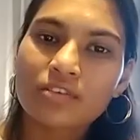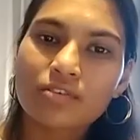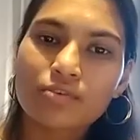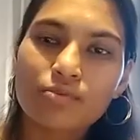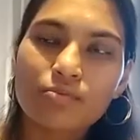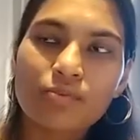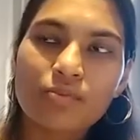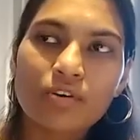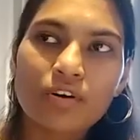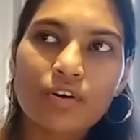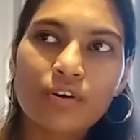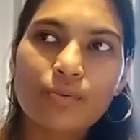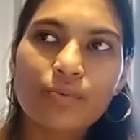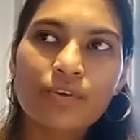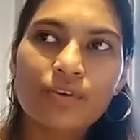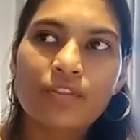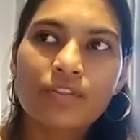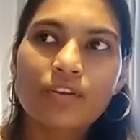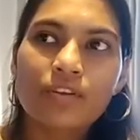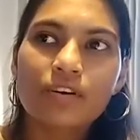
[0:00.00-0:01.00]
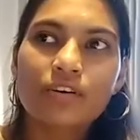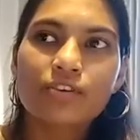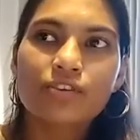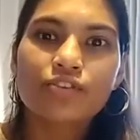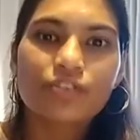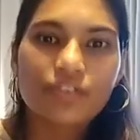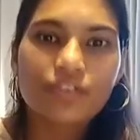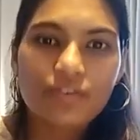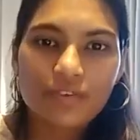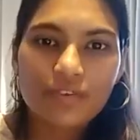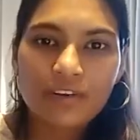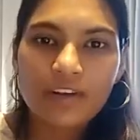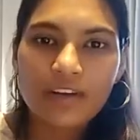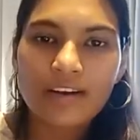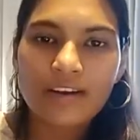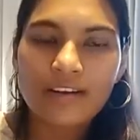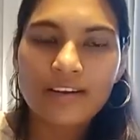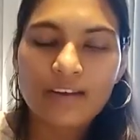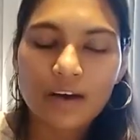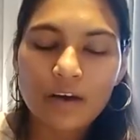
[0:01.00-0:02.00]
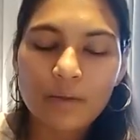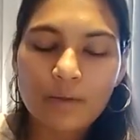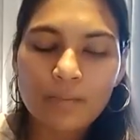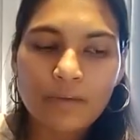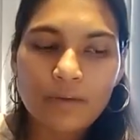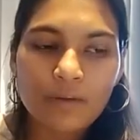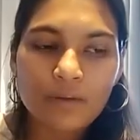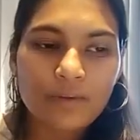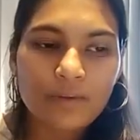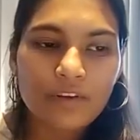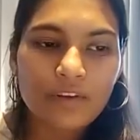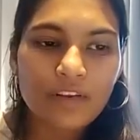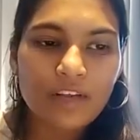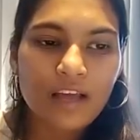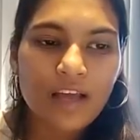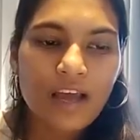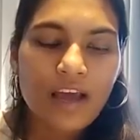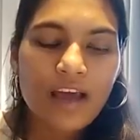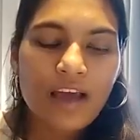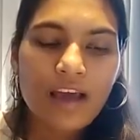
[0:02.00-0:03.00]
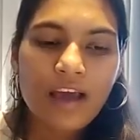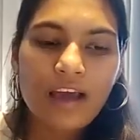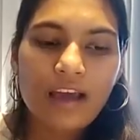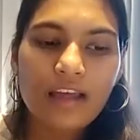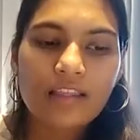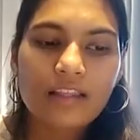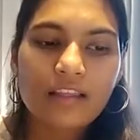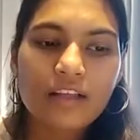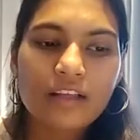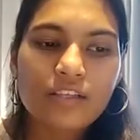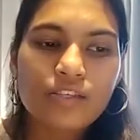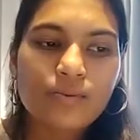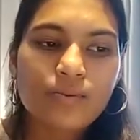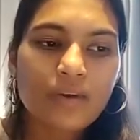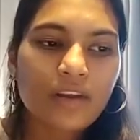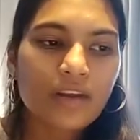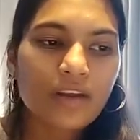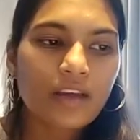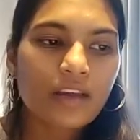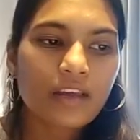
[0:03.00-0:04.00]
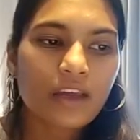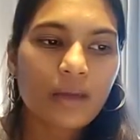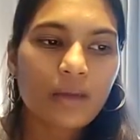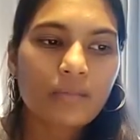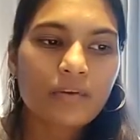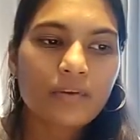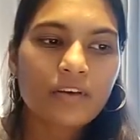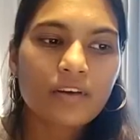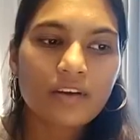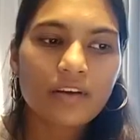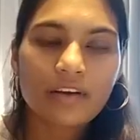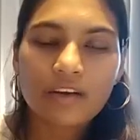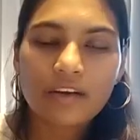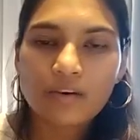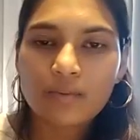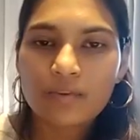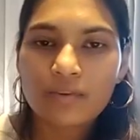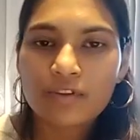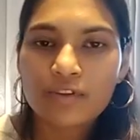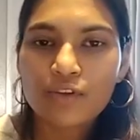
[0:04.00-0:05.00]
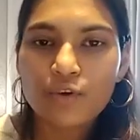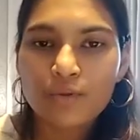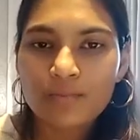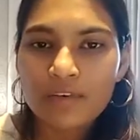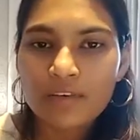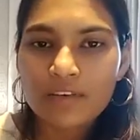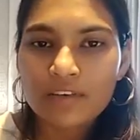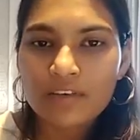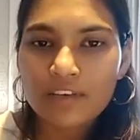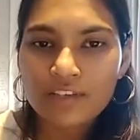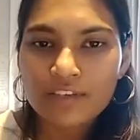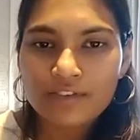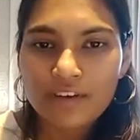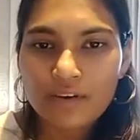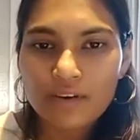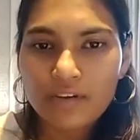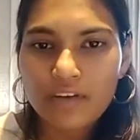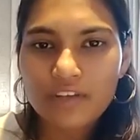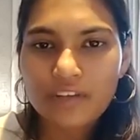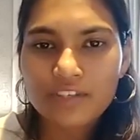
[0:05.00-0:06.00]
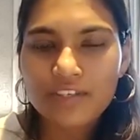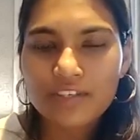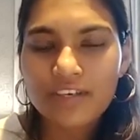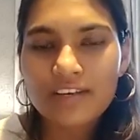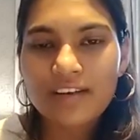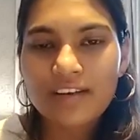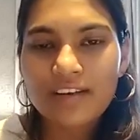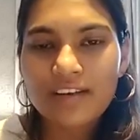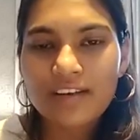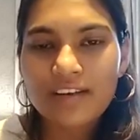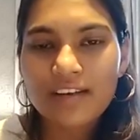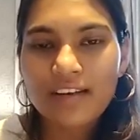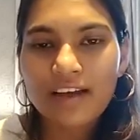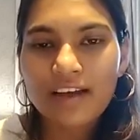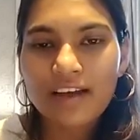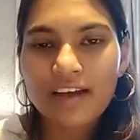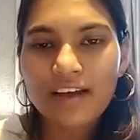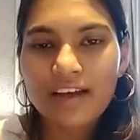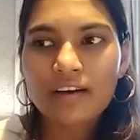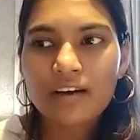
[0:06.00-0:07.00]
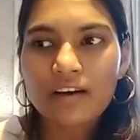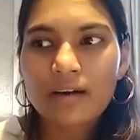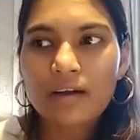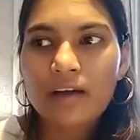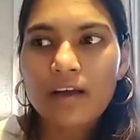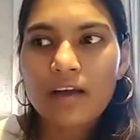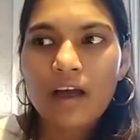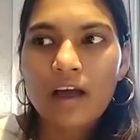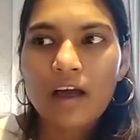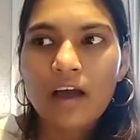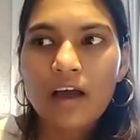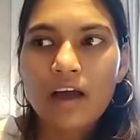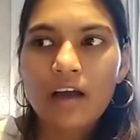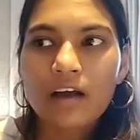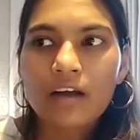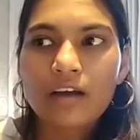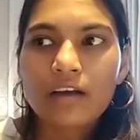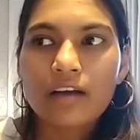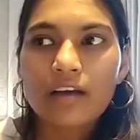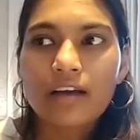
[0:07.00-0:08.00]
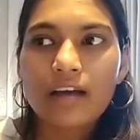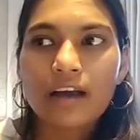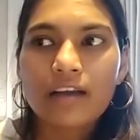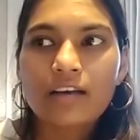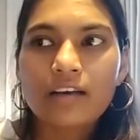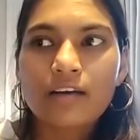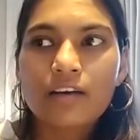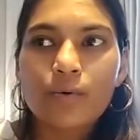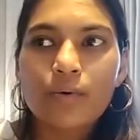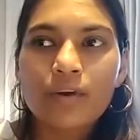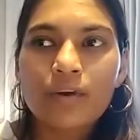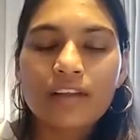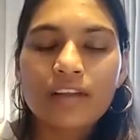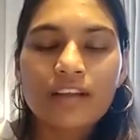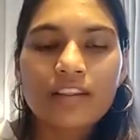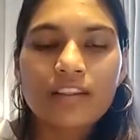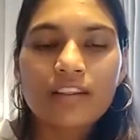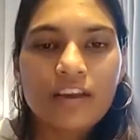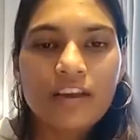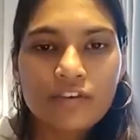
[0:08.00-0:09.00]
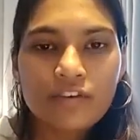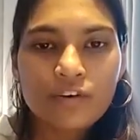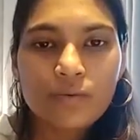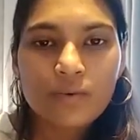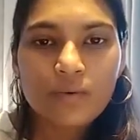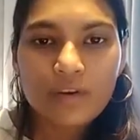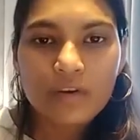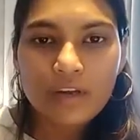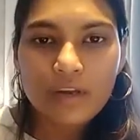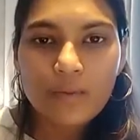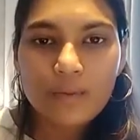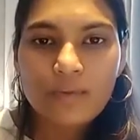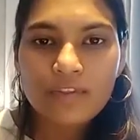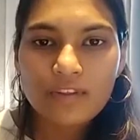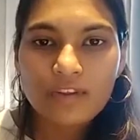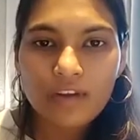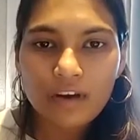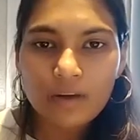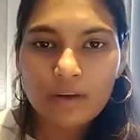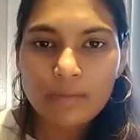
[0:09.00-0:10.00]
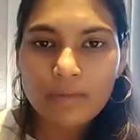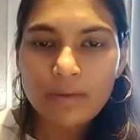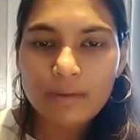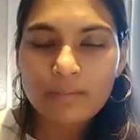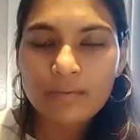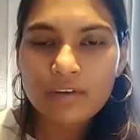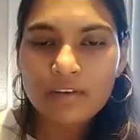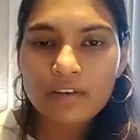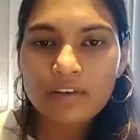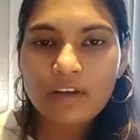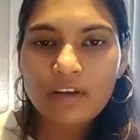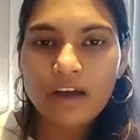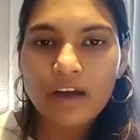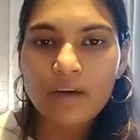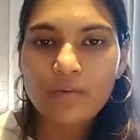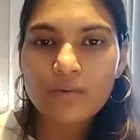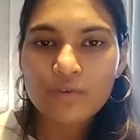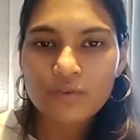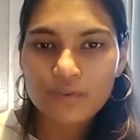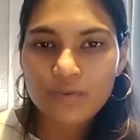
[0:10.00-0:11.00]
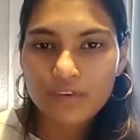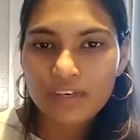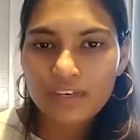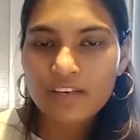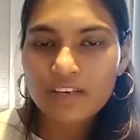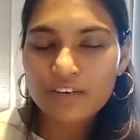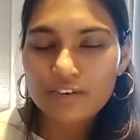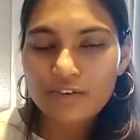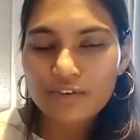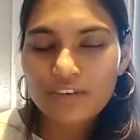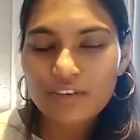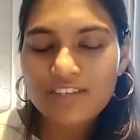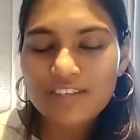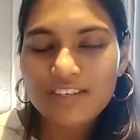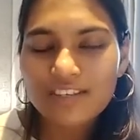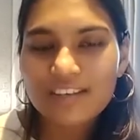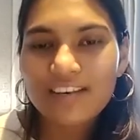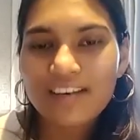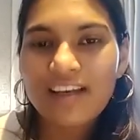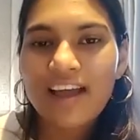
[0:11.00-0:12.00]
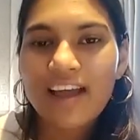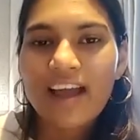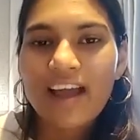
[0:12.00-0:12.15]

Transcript: to work with uh, children and young people and that's when i came in connect with human touch foundation and uh, uh, and knowing that they were working with young people i was really interested